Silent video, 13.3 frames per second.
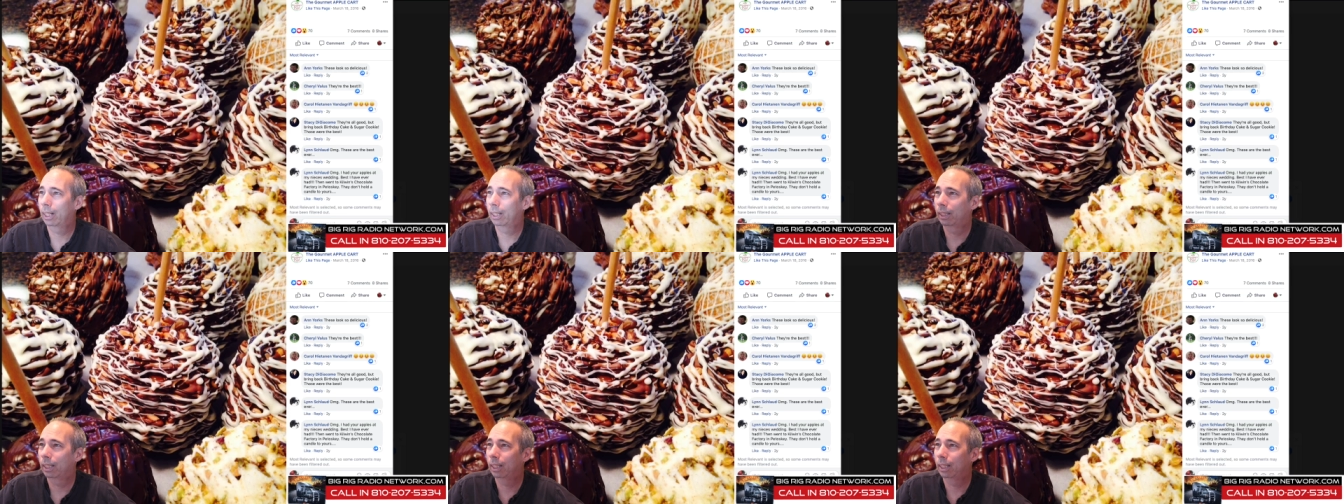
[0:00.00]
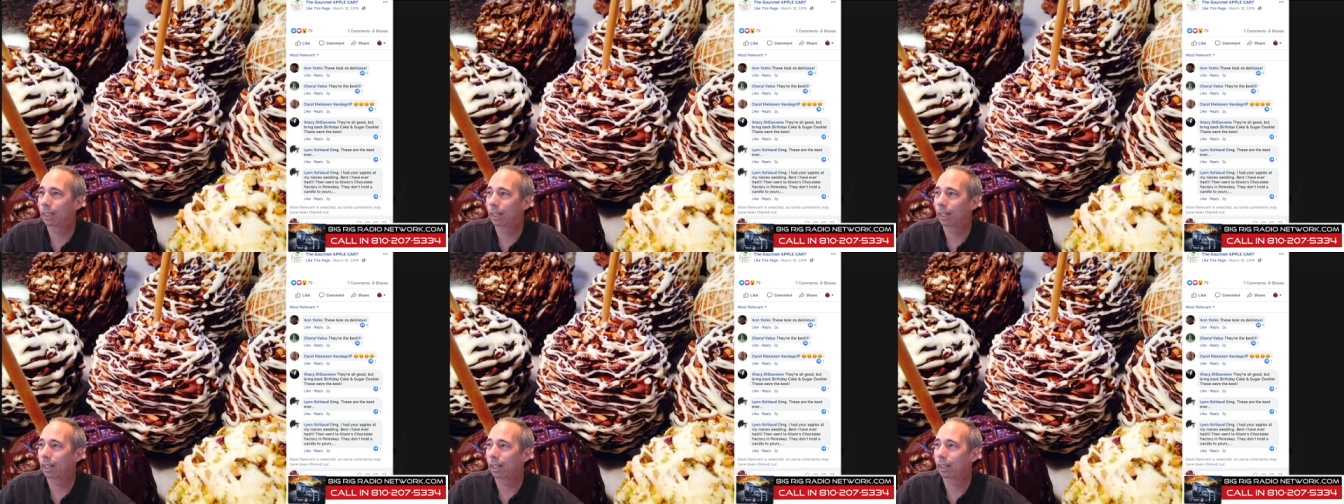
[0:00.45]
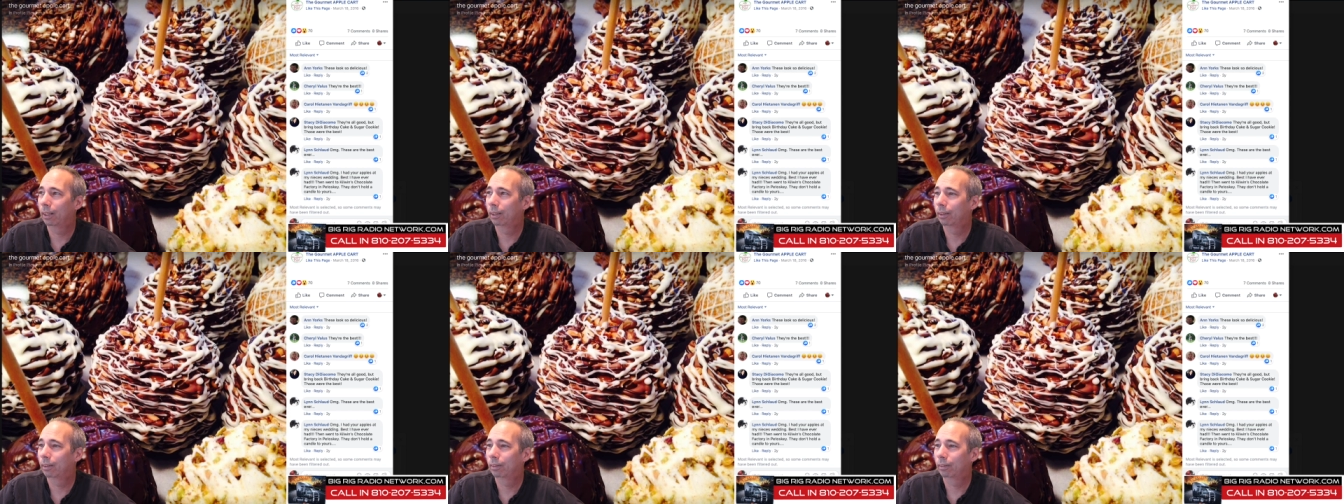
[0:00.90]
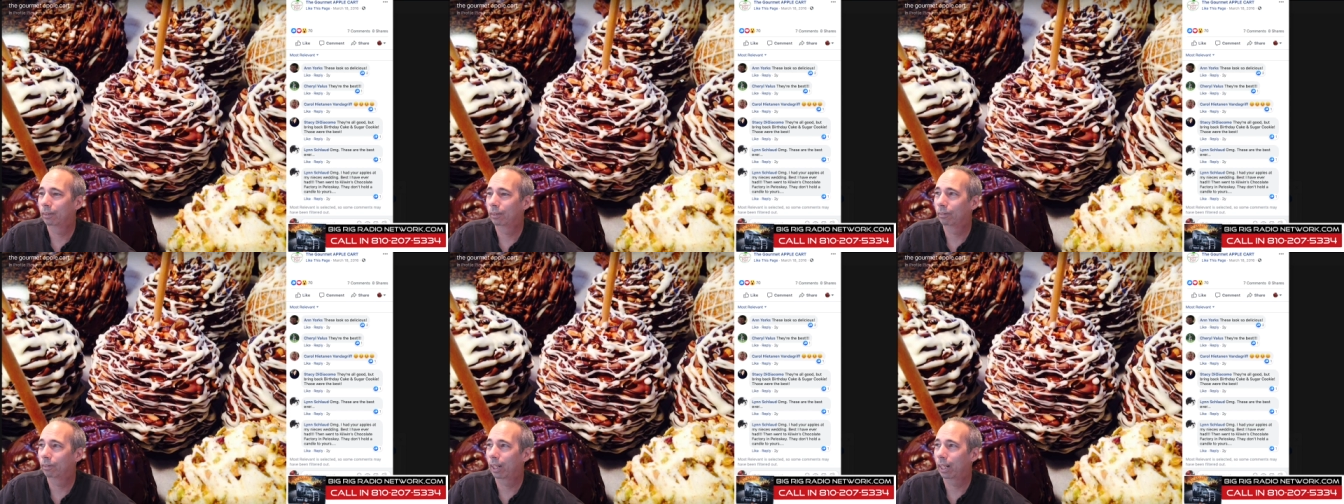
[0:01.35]
the uh,
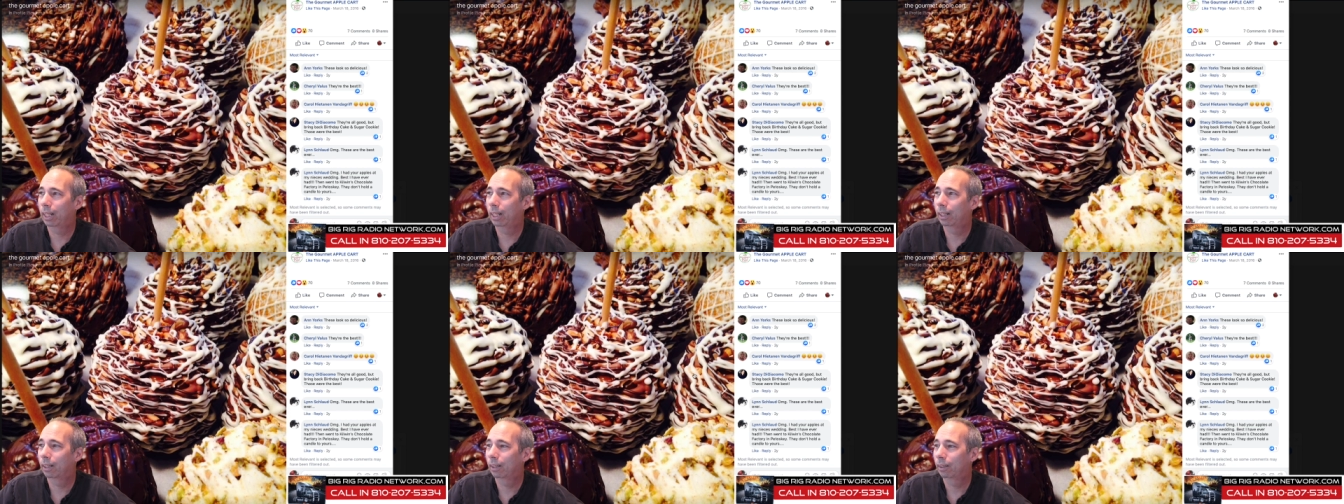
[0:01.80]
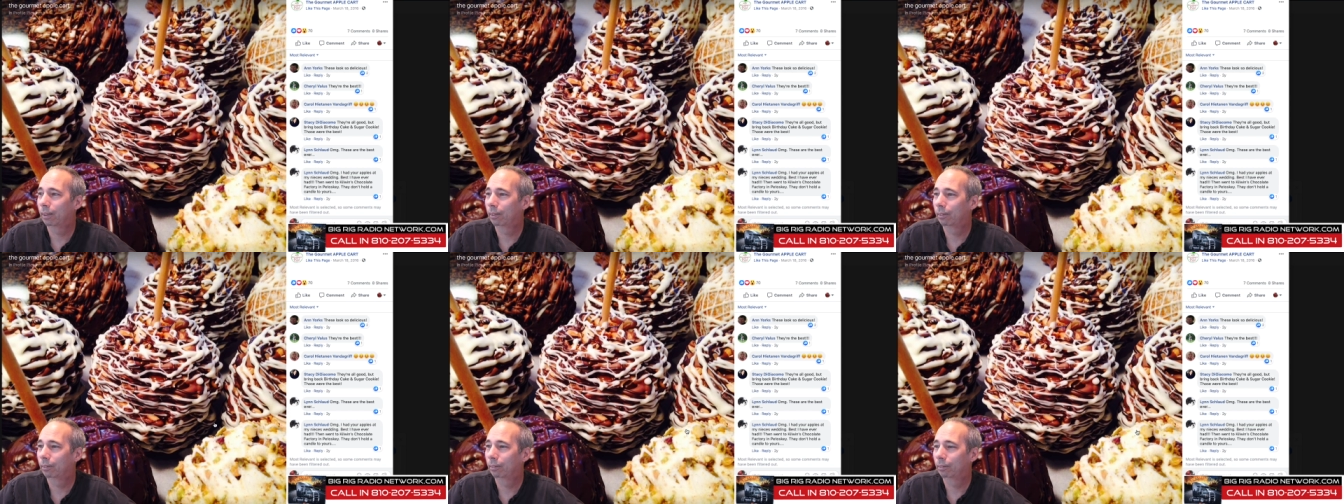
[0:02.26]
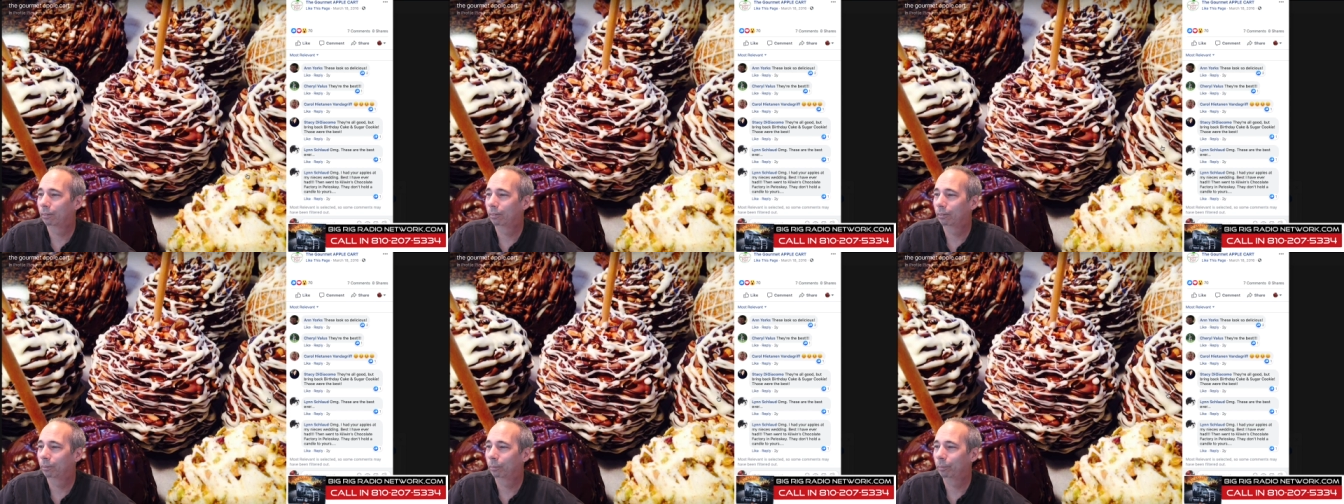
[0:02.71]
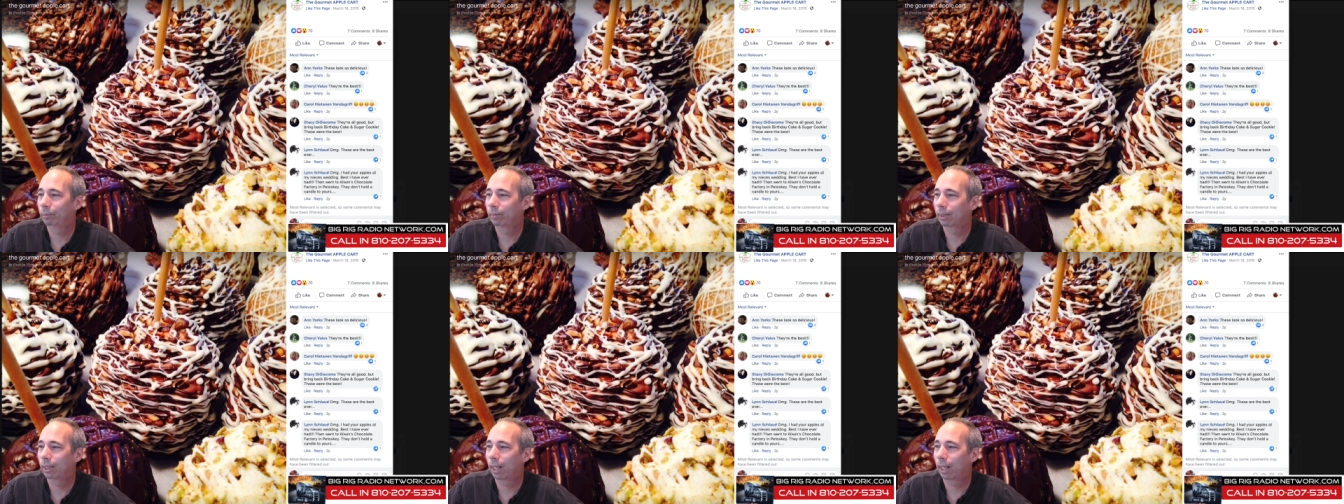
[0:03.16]
right here on